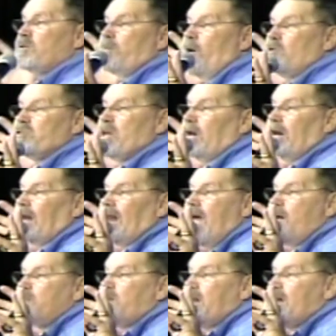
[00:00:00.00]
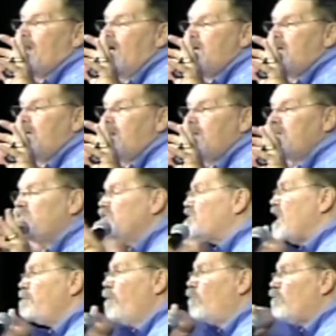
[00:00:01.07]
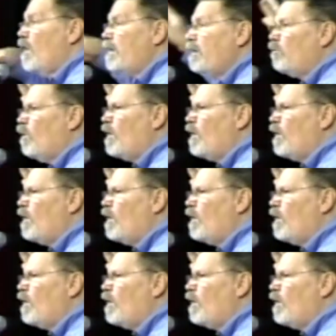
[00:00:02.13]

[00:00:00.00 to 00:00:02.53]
suppose the little lamb didn't like it, he'd just keep on running